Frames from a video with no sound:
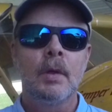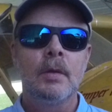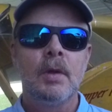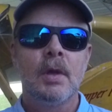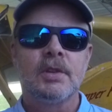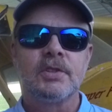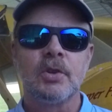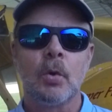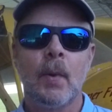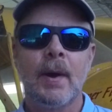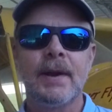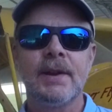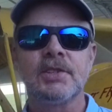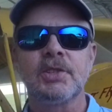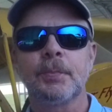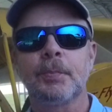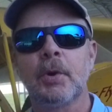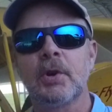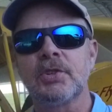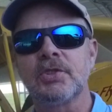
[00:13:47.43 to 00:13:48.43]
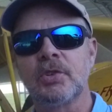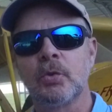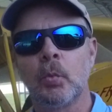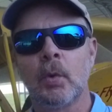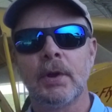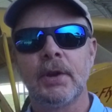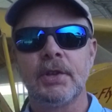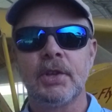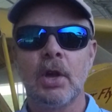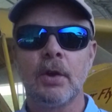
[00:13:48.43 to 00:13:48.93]
So why does a person
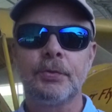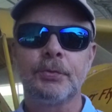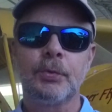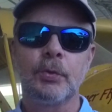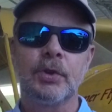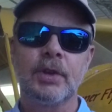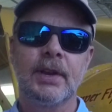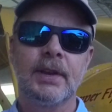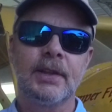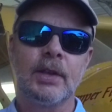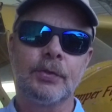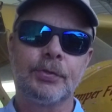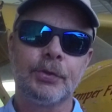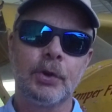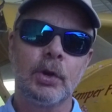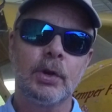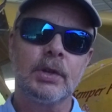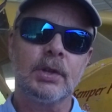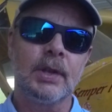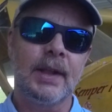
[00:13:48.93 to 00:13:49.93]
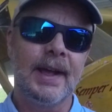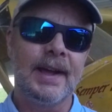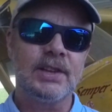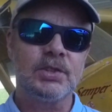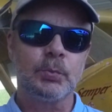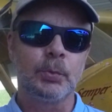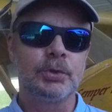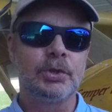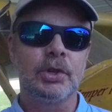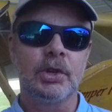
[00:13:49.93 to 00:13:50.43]
want to go through getting a third
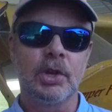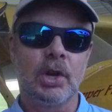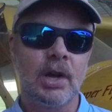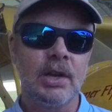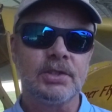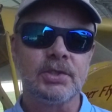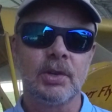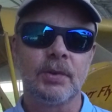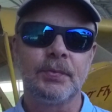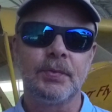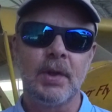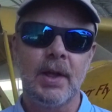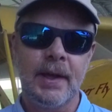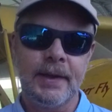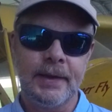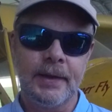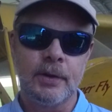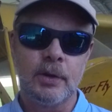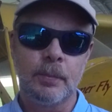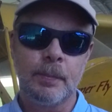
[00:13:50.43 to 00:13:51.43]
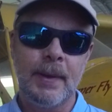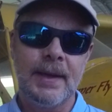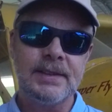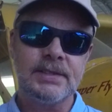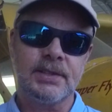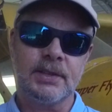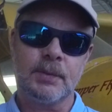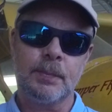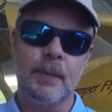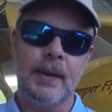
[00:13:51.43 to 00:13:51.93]
class when you could also fly under
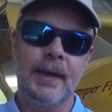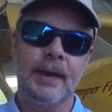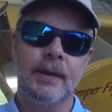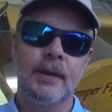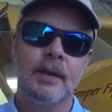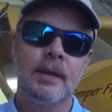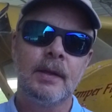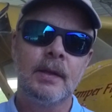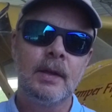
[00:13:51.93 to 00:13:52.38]
basic med?